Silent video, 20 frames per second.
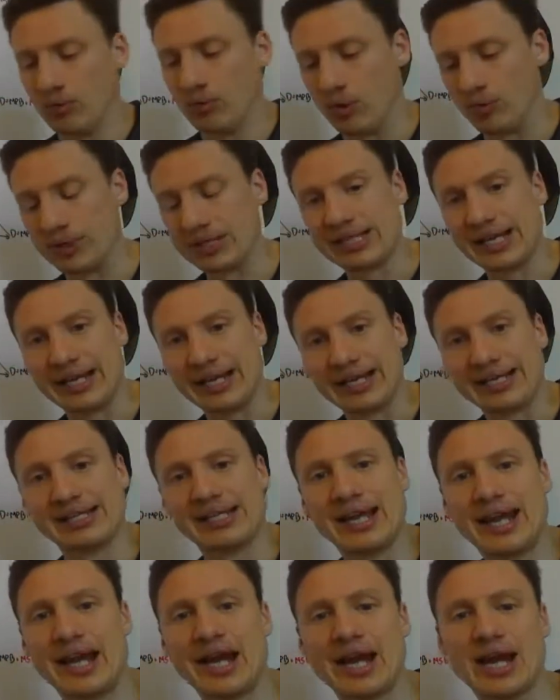What we say
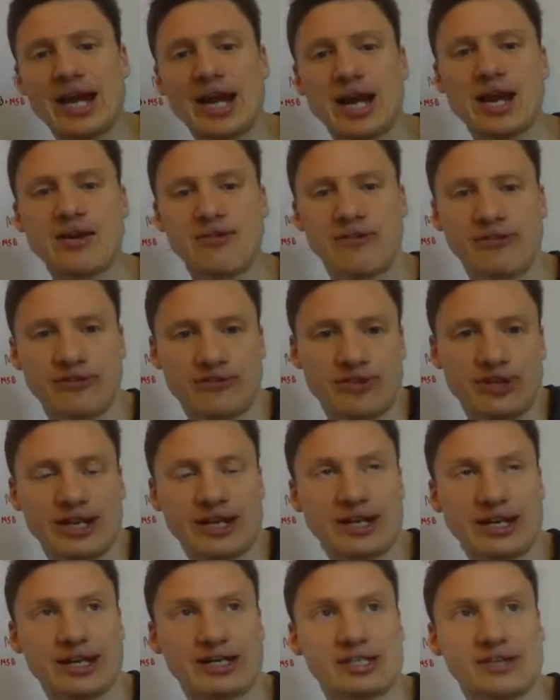is, if the
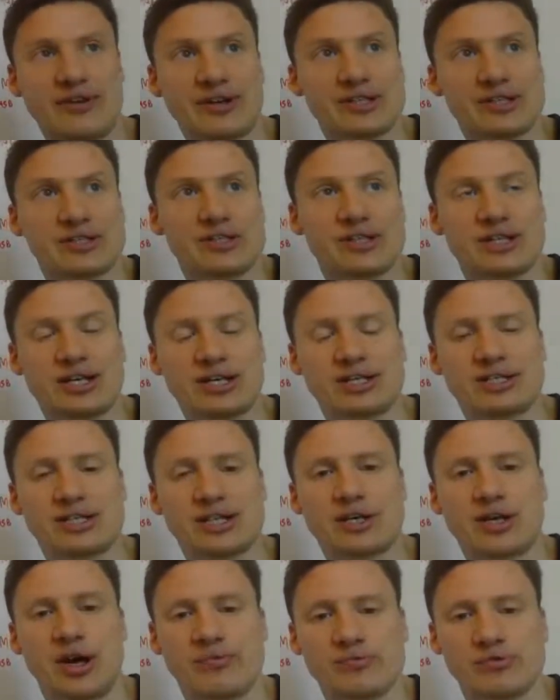negative
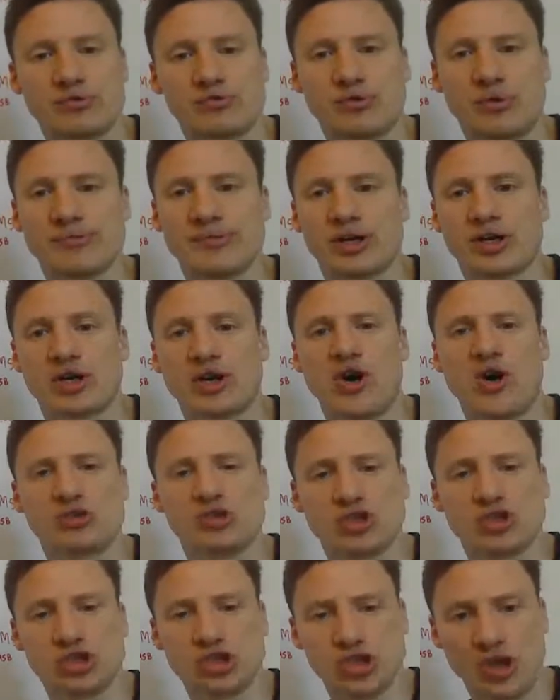externality comes from the
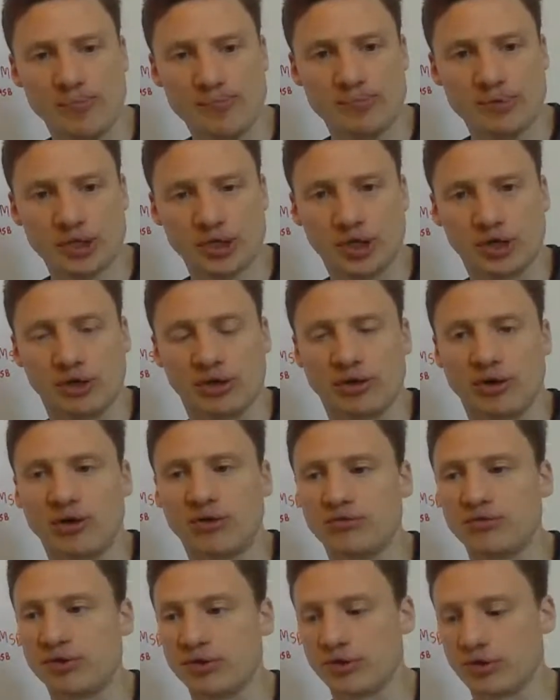consumption
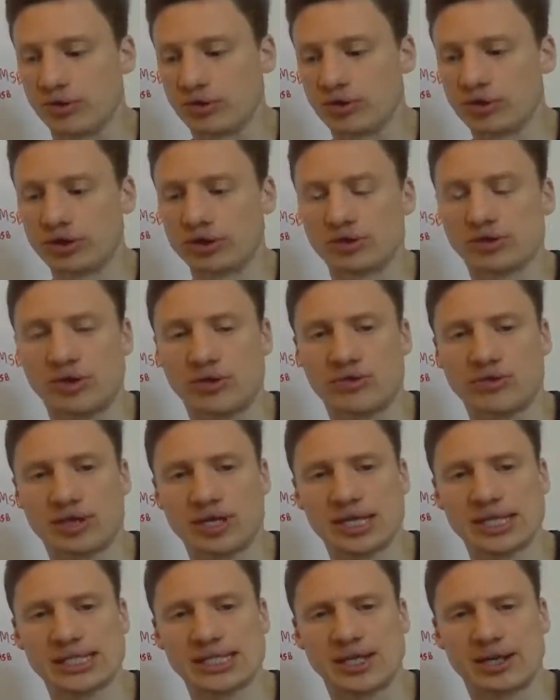of the good, so
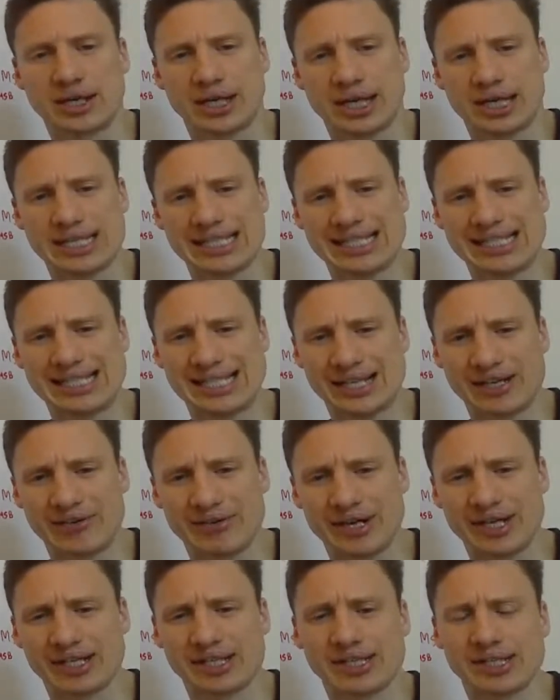things like
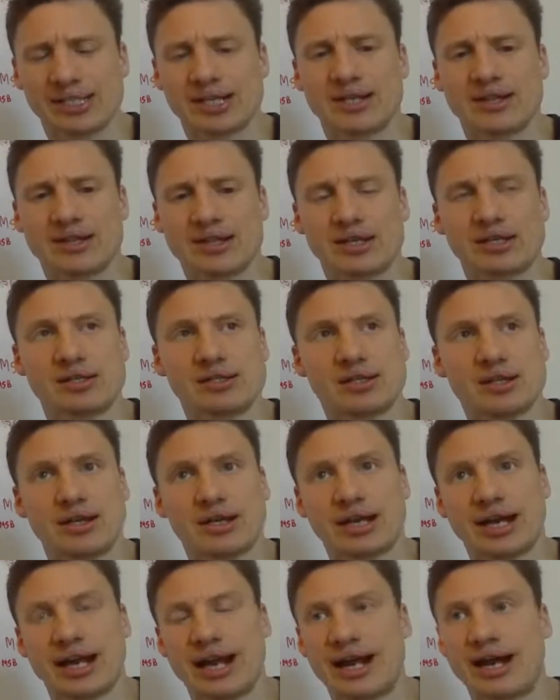cigarettes, things
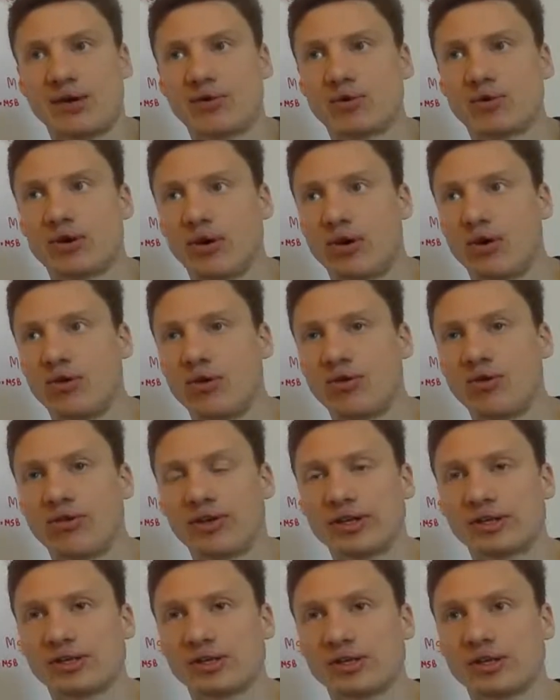like alcohol,
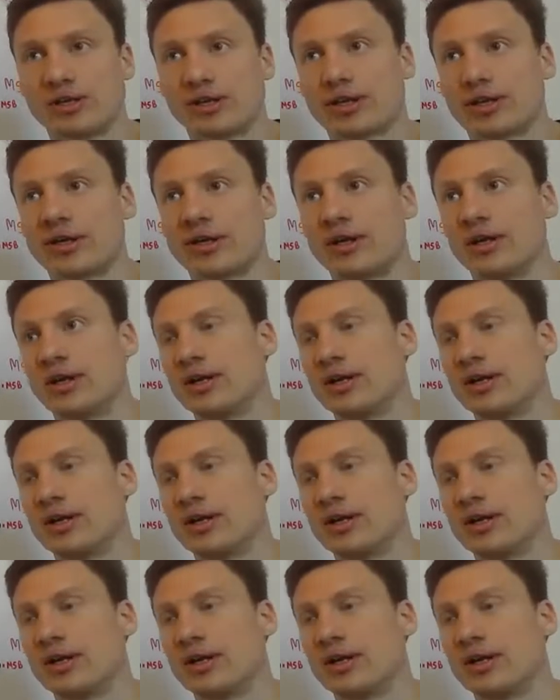things like,